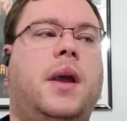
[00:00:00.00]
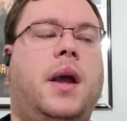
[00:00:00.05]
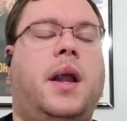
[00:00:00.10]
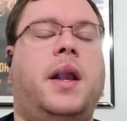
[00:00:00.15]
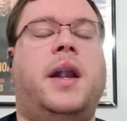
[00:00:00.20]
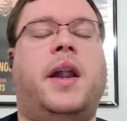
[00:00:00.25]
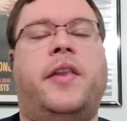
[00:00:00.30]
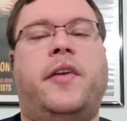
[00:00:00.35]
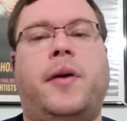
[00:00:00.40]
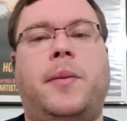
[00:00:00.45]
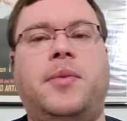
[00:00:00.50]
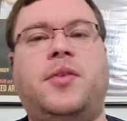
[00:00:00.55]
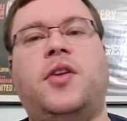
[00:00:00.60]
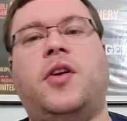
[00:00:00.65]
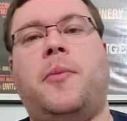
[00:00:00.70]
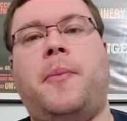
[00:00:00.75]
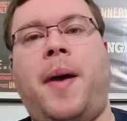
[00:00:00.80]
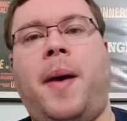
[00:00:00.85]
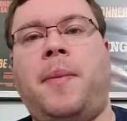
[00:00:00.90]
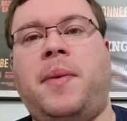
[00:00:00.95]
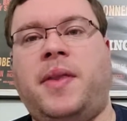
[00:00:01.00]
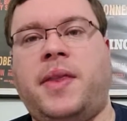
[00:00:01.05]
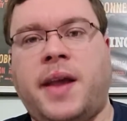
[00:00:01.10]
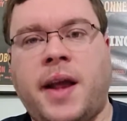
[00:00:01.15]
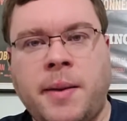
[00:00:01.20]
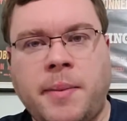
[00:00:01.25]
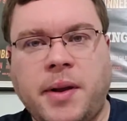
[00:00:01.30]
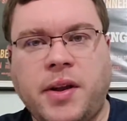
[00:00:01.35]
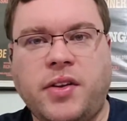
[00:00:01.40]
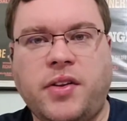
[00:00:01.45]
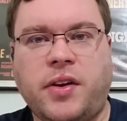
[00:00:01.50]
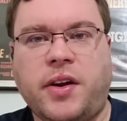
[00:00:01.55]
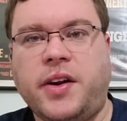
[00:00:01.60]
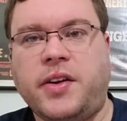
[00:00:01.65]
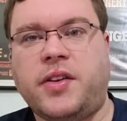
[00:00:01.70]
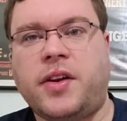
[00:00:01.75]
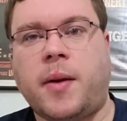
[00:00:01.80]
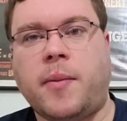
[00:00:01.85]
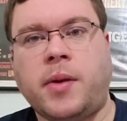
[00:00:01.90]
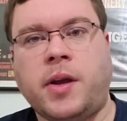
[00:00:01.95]
another episode of Batman the Animated
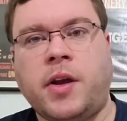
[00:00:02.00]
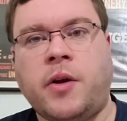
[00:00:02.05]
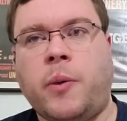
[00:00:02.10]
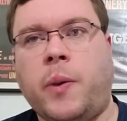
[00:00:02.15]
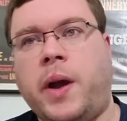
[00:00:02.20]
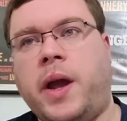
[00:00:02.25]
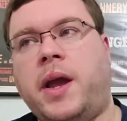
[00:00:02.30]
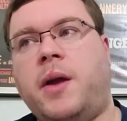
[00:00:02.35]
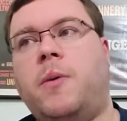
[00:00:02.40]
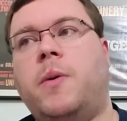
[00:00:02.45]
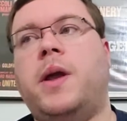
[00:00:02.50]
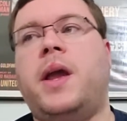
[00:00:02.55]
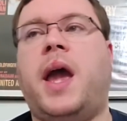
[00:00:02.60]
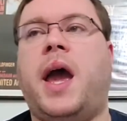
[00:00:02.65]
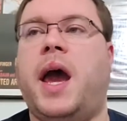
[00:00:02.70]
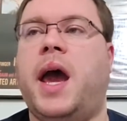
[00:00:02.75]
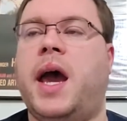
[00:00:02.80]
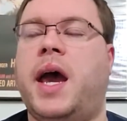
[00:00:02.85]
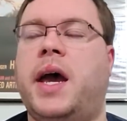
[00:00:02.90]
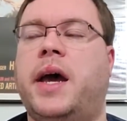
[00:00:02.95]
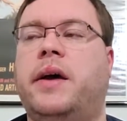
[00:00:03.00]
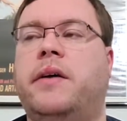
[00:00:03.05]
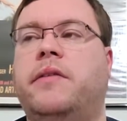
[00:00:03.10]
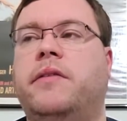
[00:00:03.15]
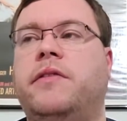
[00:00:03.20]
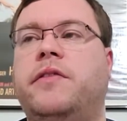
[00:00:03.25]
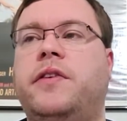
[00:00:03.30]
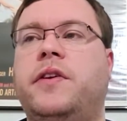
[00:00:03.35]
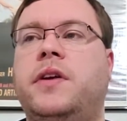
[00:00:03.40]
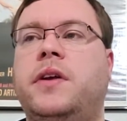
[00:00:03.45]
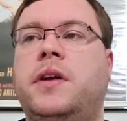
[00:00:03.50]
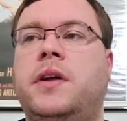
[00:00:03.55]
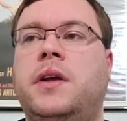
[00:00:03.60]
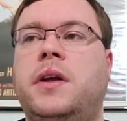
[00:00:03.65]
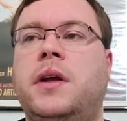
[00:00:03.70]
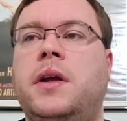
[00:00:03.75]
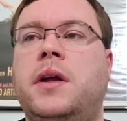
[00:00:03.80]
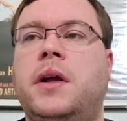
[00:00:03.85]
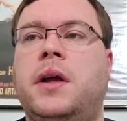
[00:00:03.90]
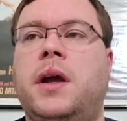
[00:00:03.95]
Series coming your way. We have
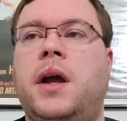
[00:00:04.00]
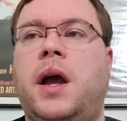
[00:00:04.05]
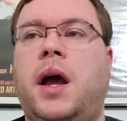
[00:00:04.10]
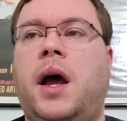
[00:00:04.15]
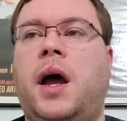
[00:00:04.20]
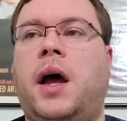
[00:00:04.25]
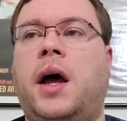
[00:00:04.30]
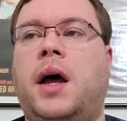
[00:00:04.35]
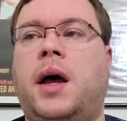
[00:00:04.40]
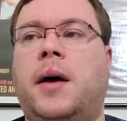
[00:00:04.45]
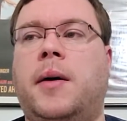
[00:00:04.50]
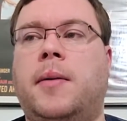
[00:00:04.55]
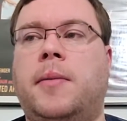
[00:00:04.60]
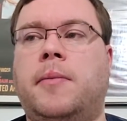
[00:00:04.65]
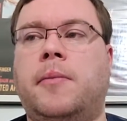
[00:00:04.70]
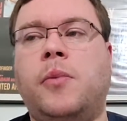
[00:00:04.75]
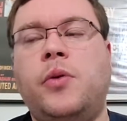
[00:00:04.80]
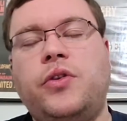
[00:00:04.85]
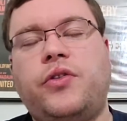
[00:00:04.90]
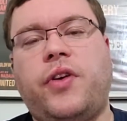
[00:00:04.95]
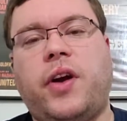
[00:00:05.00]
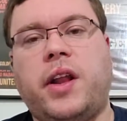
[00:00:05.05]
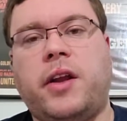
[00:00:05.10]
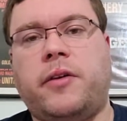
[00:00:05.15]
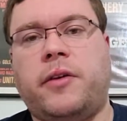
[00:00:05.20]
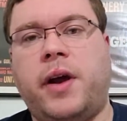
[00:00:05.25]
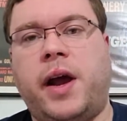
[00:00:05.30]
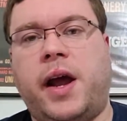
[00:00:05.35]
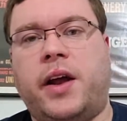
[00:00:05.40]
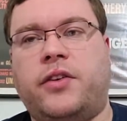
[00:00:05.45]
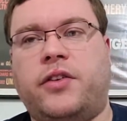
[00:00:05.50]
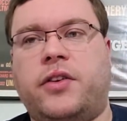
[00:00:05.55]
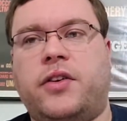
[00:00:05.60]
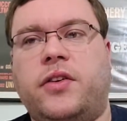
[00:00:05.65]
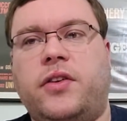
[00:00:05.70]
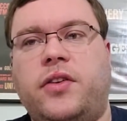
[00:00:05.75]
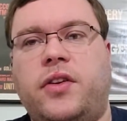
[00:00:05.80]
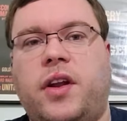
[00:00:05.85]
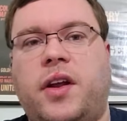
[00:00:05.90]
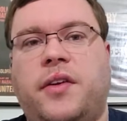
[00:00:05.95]
more trailer
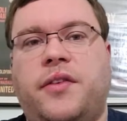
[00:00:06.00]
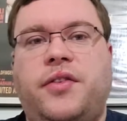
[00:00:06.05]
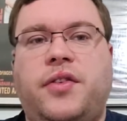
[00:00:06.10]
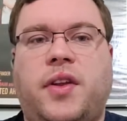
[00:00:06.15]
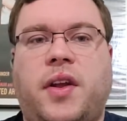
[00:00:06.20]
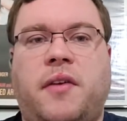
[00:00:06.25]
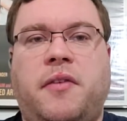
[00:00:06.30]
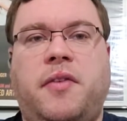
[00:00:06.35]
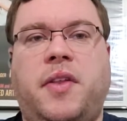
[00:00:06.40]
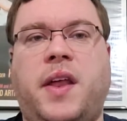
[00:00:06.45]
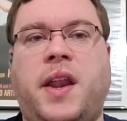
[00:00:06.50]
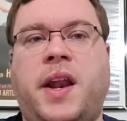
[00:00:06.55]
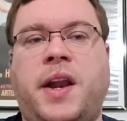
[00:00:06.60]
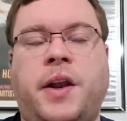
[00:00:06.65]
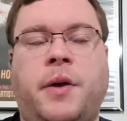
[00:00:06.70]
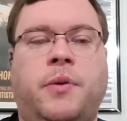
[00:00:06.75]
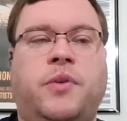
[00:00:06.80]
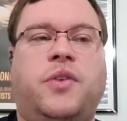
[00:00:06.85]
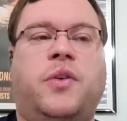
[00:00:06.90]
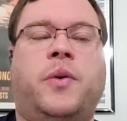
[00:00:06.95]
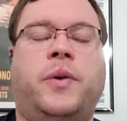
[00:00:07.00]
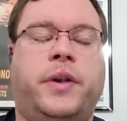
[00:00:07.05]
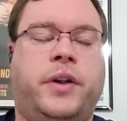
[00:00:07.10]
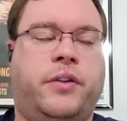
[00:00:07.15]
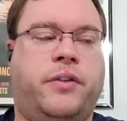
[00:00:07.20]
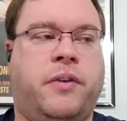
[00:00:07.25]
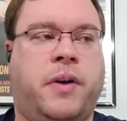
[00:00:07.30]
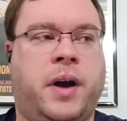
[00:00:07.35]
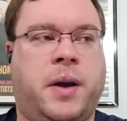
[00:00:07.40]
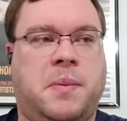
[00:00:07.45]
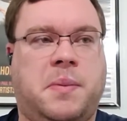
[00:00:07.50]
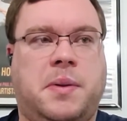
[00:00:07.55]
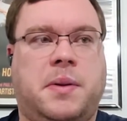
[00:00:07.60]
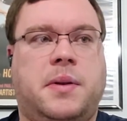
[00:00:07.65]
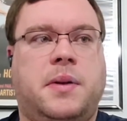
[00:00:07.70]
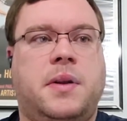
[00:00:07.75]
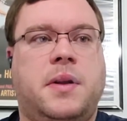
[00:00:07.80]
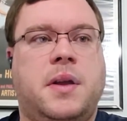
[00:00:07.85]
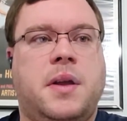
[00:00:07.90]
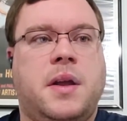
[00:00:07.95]
reactions of stuff that I know is going to drop.
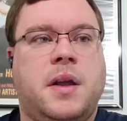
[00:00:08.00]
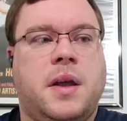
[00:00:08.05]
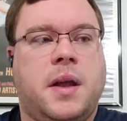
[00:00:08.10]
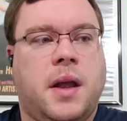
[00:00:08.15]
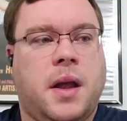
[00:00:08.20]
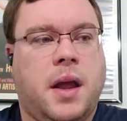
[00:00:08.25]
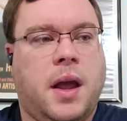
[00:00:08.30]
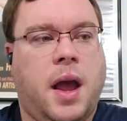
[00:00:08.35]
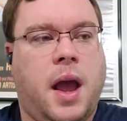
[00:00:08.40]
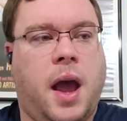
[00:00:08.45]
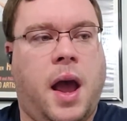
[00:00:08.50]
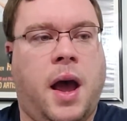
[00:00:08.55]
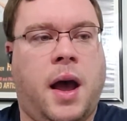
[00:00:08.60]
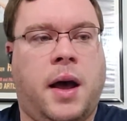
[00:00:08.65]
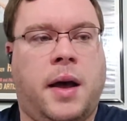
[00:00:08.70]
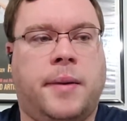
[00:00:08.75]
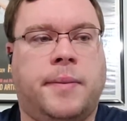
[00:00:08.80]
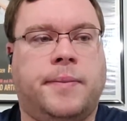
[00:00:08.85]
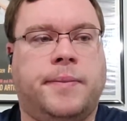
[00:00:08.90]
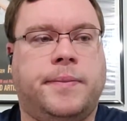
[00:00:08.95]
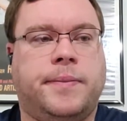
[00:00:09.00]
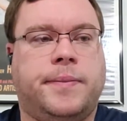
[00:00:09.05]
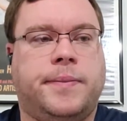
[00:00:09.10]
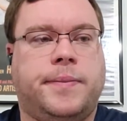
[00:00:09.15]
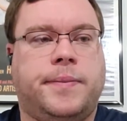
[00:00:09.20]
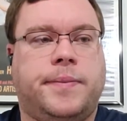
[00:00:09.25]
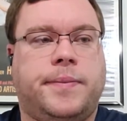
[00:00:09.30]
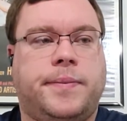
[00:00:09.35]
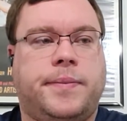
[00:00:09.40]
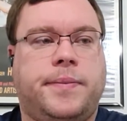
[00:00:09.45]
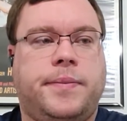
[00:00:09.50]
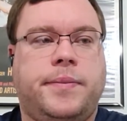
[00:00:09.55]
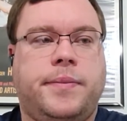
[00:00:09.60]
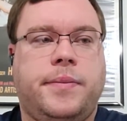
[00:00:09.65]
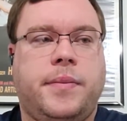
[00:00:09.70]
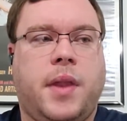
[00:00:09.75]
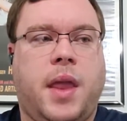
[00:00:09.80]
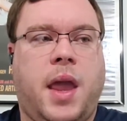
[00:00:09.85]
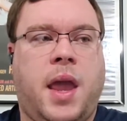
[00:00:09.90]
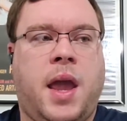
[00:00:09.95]
And
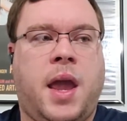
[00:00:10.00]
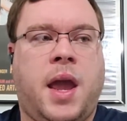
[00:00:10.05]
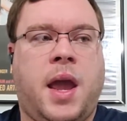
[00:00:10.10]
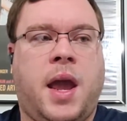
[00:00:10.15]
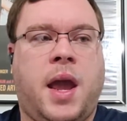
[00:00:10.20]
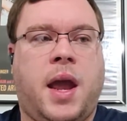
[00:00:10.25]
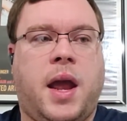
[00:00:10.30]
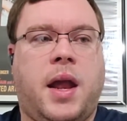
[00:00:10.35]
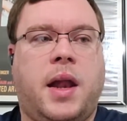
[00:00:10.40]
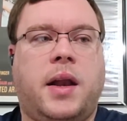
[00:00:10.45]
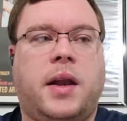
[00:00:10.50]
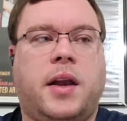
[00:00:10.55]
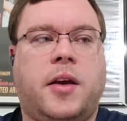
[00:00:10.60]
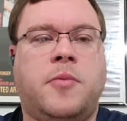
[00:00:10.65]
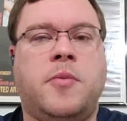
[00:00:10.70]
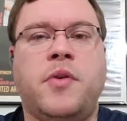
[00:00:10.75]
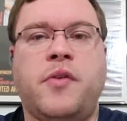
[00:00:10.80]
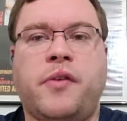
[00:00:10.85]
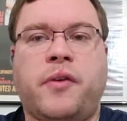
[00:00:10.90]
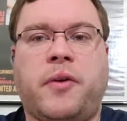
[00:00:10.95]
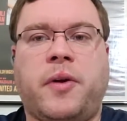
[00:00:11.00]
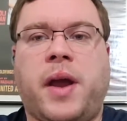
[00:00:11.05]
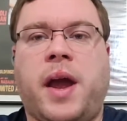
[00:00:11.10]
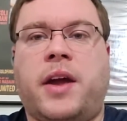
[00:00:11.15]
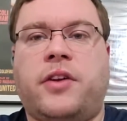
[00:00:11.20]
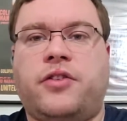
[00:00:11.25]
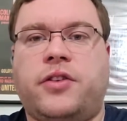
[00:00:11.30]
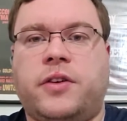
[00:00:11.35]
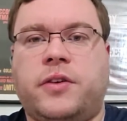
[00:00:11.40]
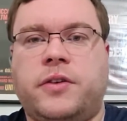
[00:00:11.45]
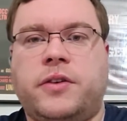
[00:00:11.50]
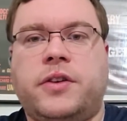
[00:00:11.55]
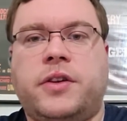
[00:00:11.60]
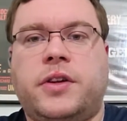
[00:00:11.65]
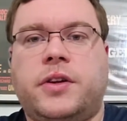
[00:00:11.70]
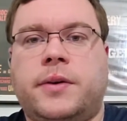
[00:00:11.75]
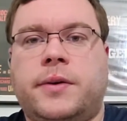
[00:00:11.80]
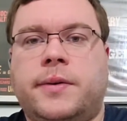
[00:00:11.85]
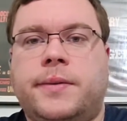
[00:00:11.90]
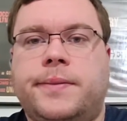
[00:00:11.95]
a movie reaction or
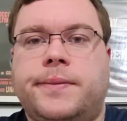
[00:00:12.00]
two.